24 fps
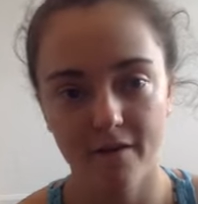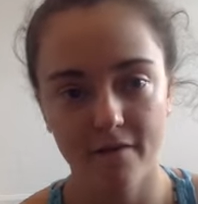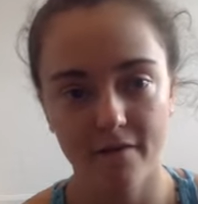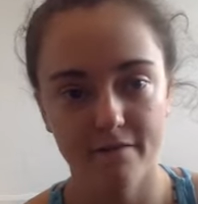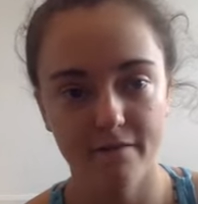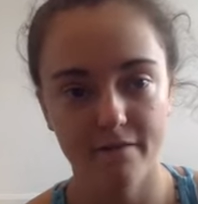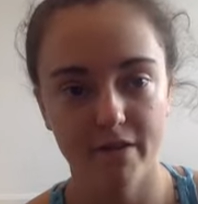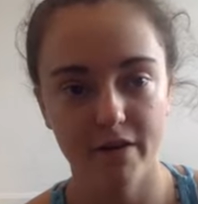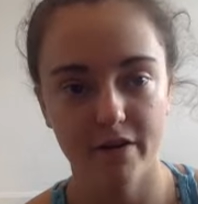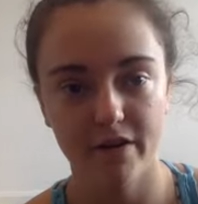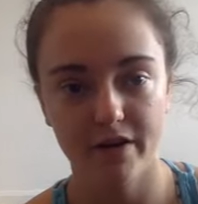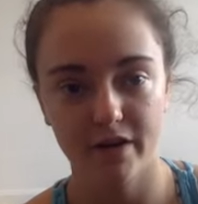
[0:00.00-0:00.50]

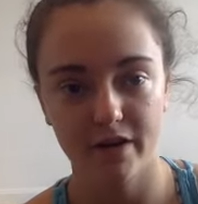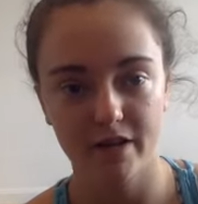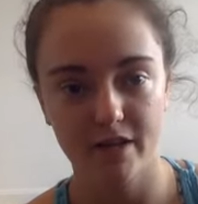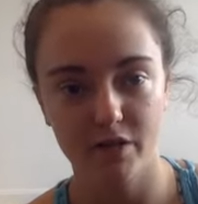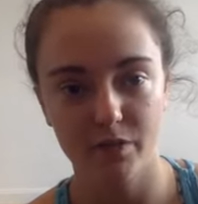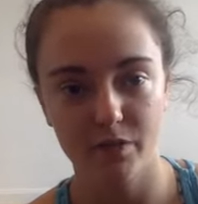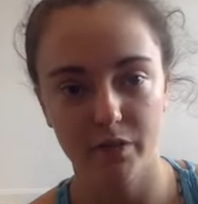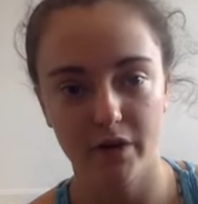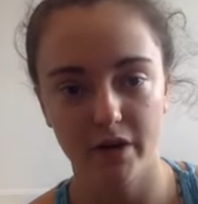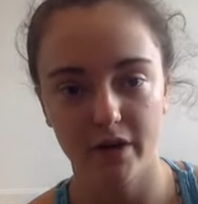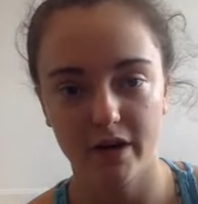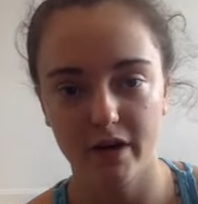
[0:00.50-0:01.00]
Very nice
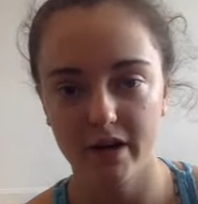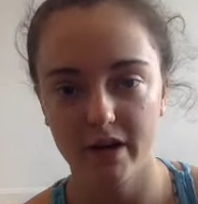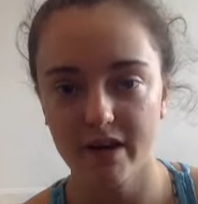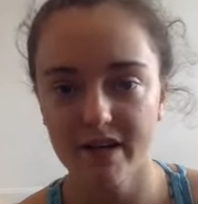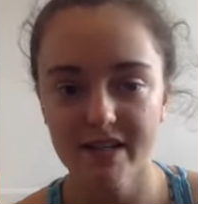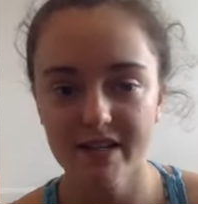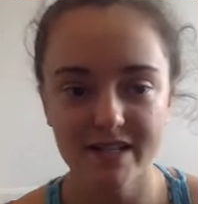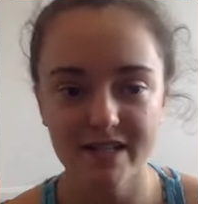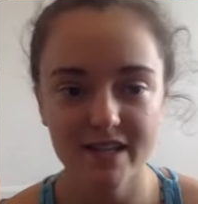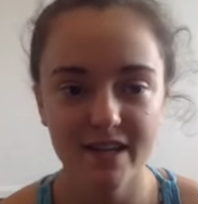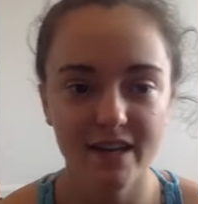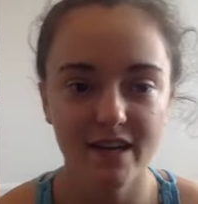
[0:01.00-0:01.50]
work,
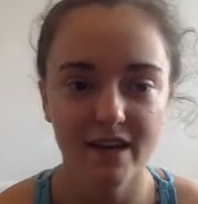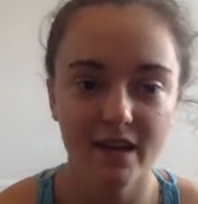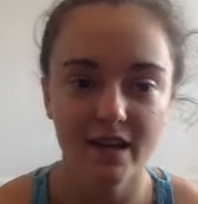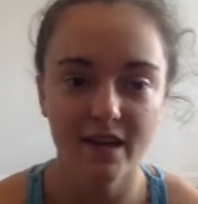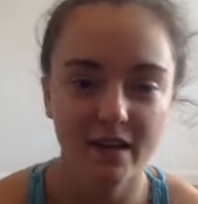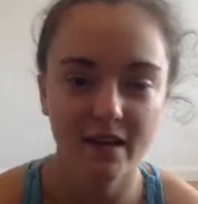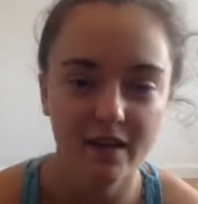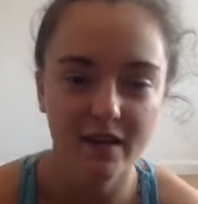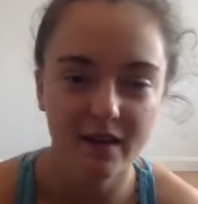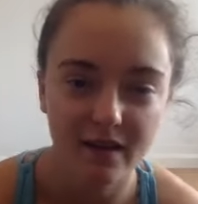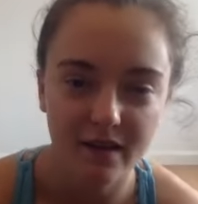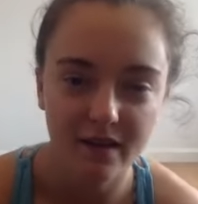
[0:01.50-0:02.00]
guys.
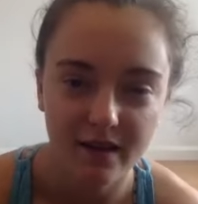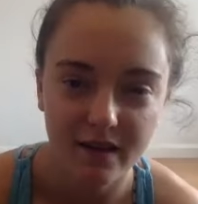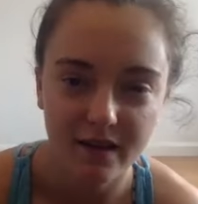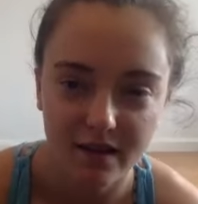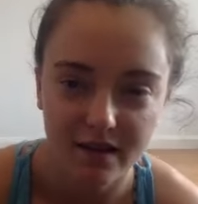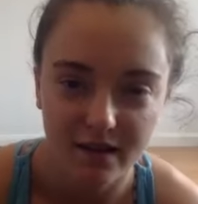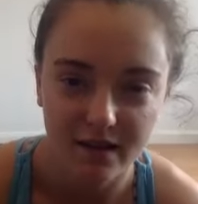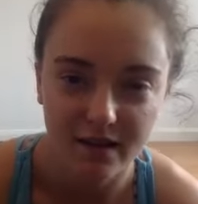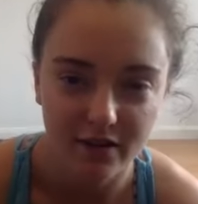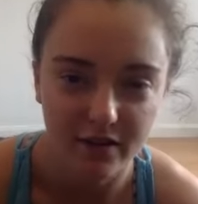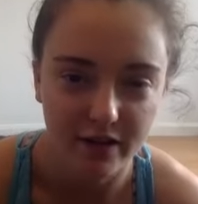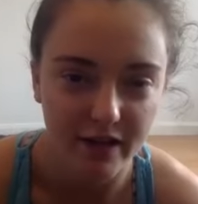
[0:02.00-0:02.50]

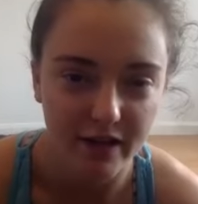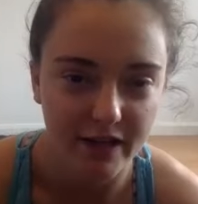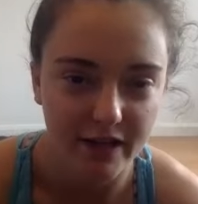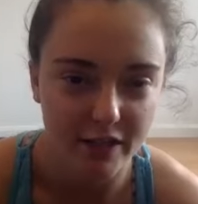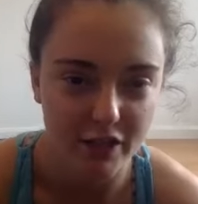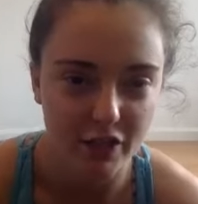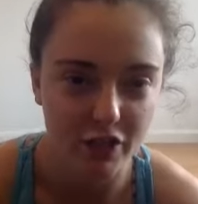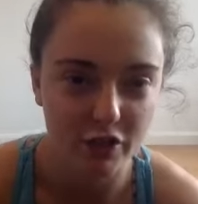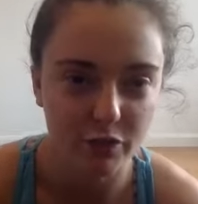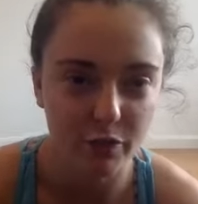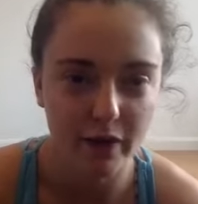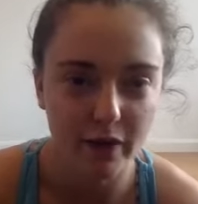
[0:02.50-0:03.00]
Right, let's
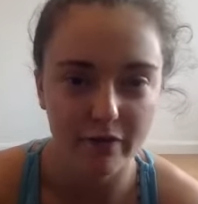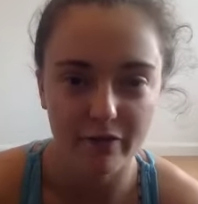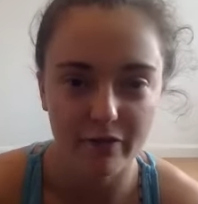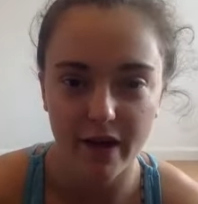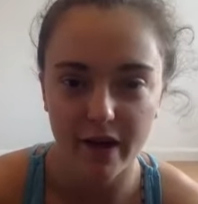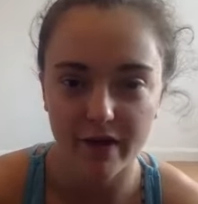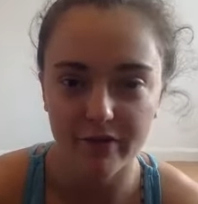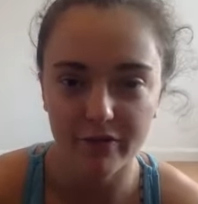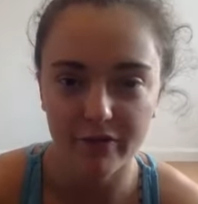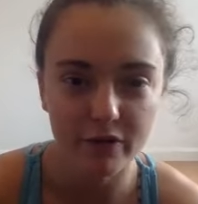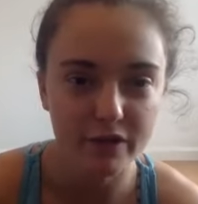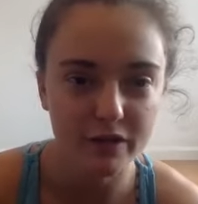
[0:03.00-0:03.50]
just wait for
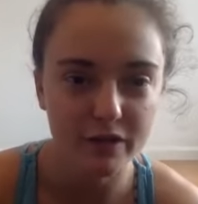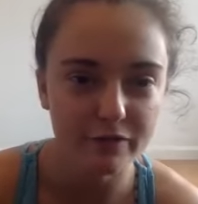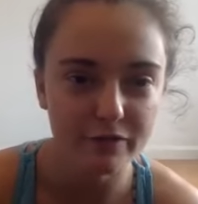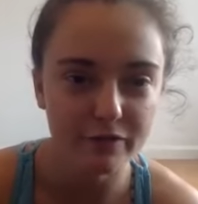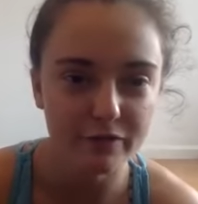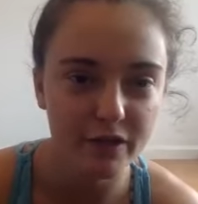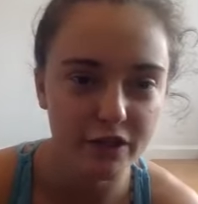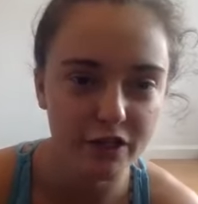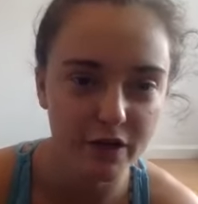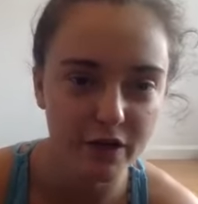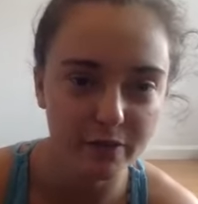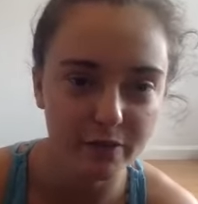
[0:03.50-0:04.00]
everyone to
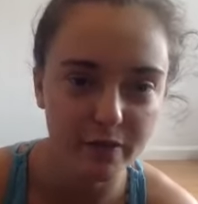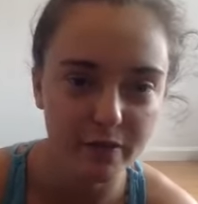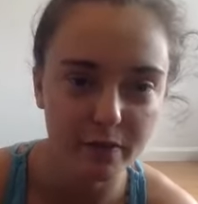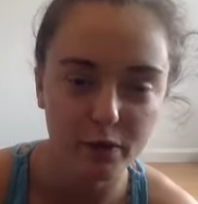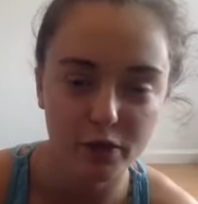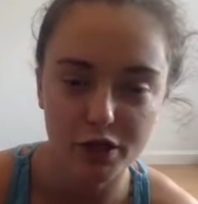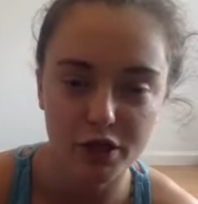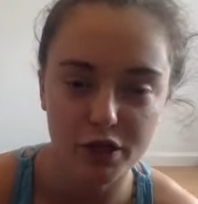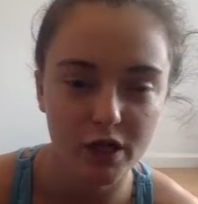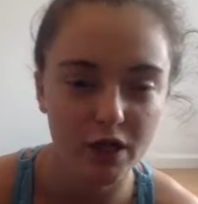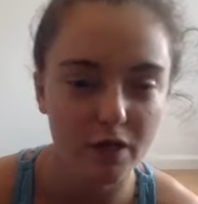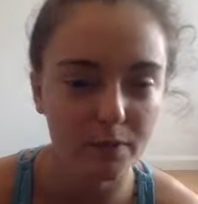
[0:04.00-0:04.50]
finish up their
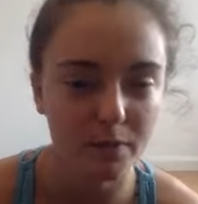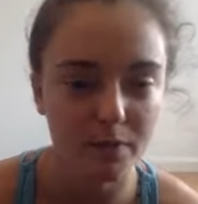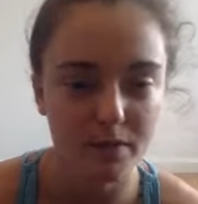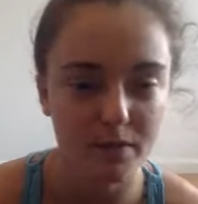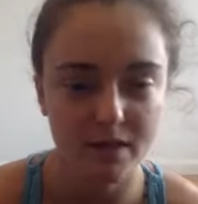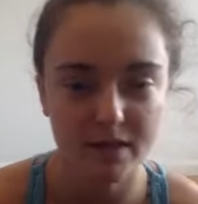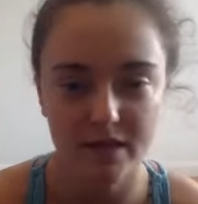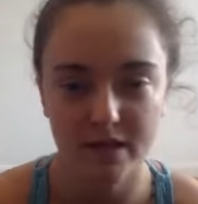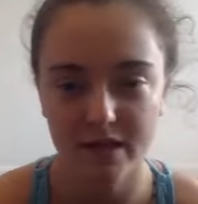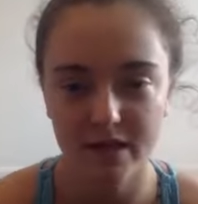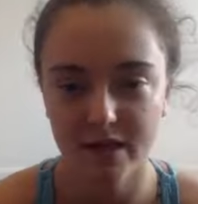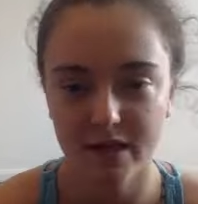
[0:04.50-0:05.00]
push
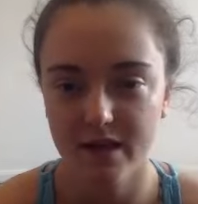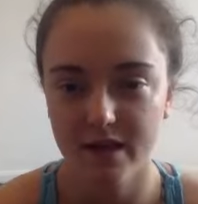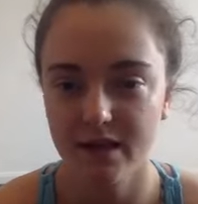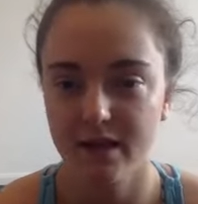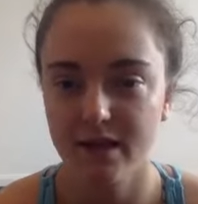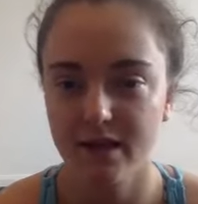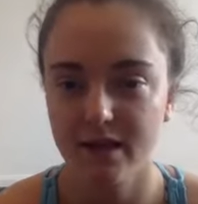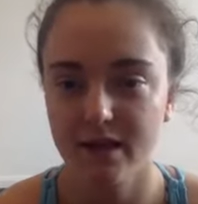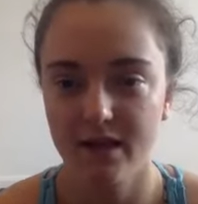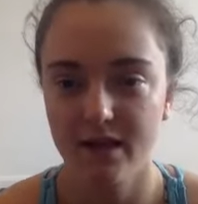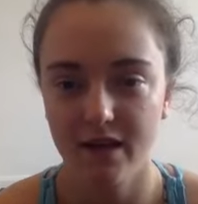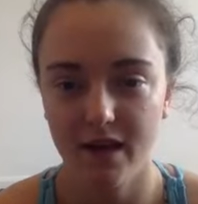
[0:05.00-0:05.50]
ups,
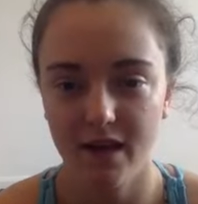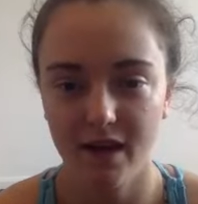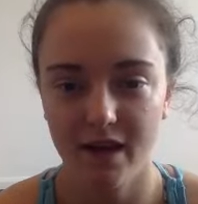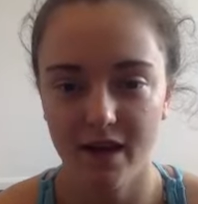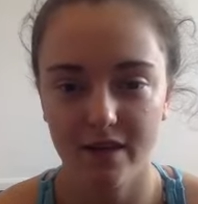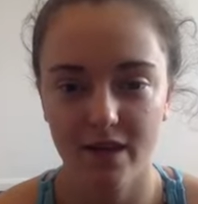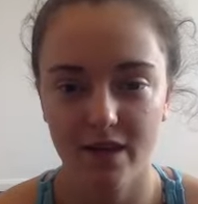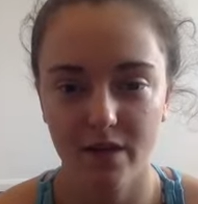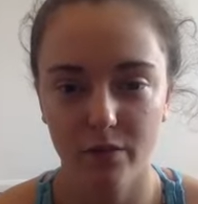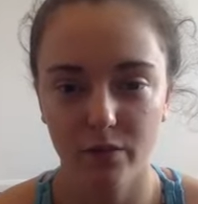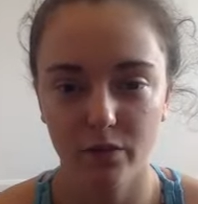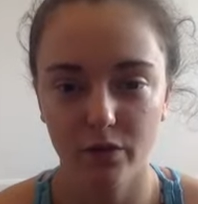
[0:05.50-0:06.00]

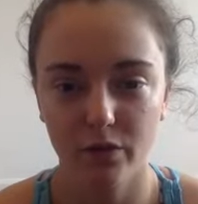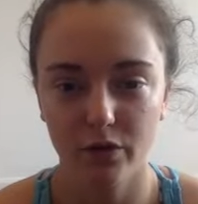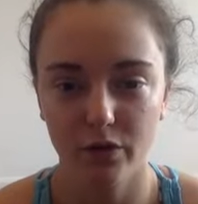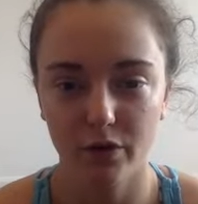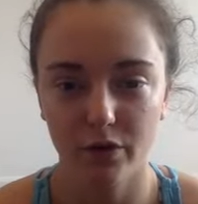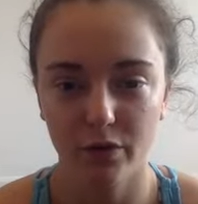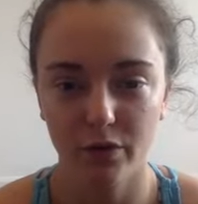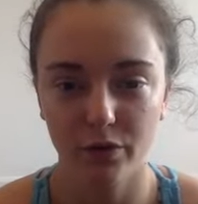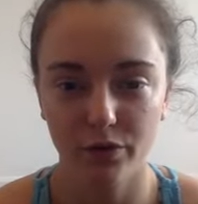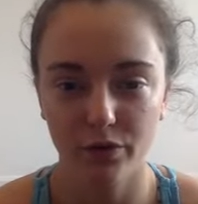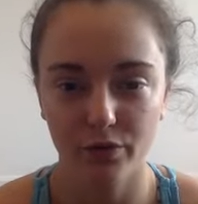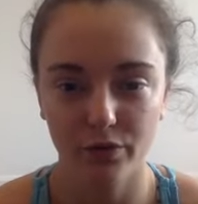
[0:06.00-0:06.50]
and then we'll
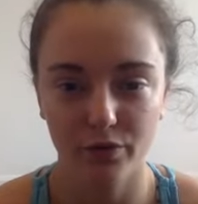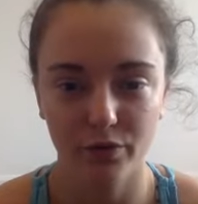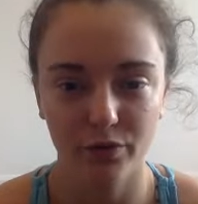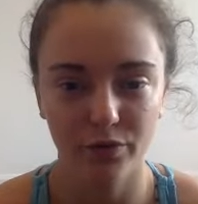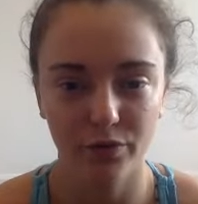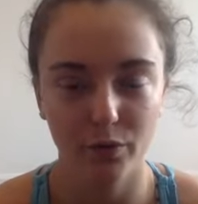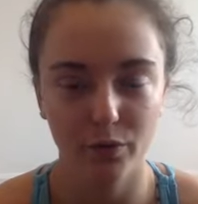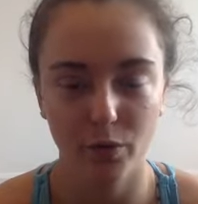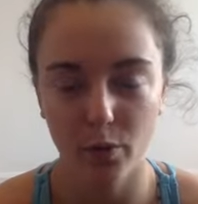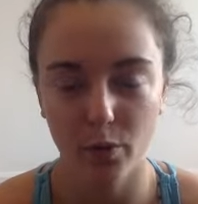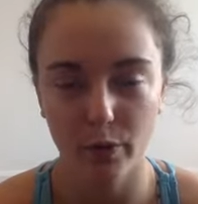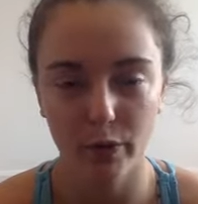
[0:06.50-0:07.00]
go through
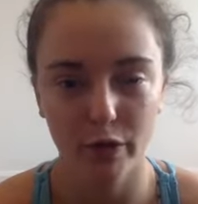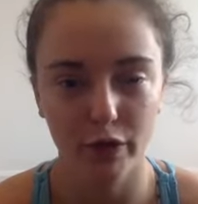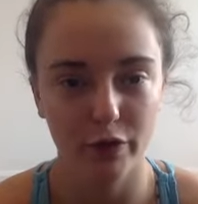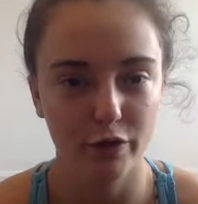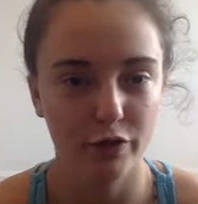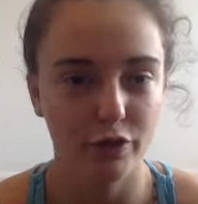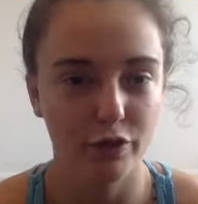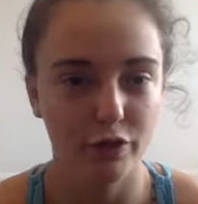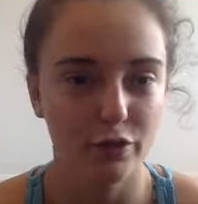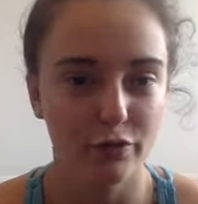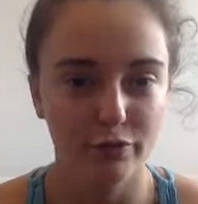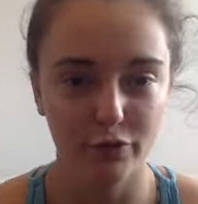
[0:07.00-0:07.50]
what we're going
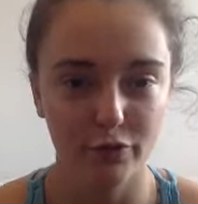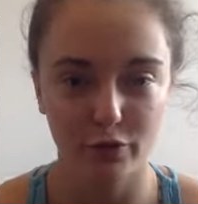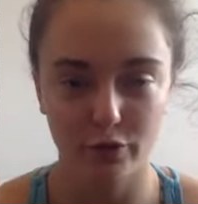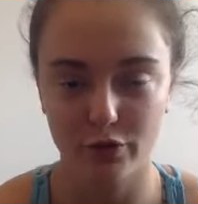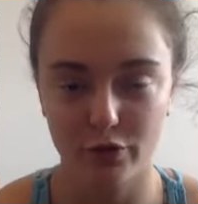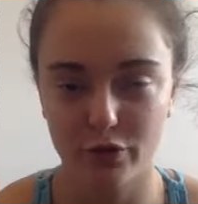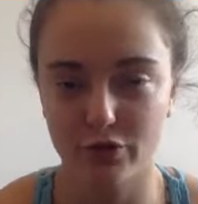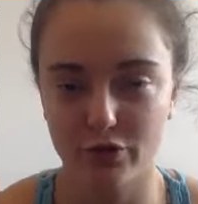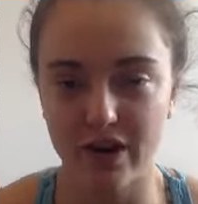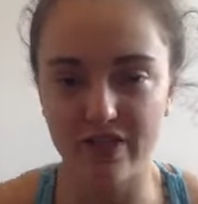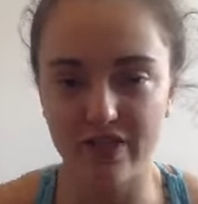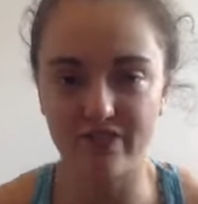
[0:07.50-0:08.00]
to do for your
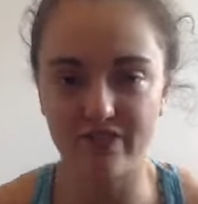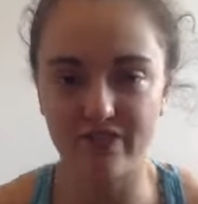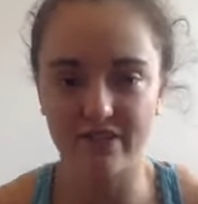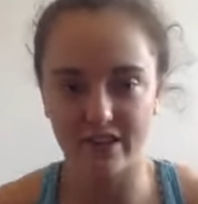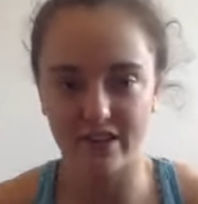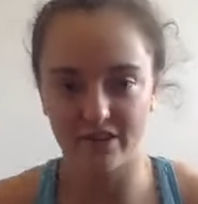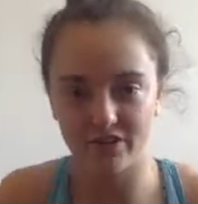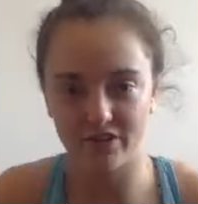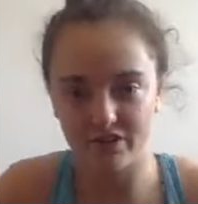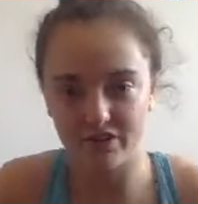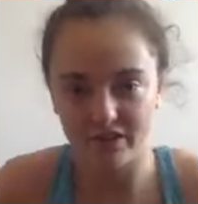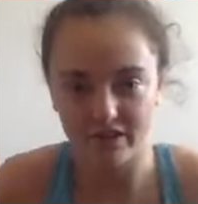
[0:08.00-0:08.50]
strength
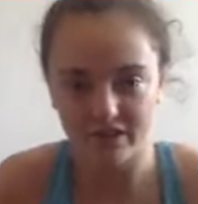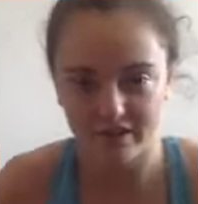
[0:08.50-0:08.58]
session.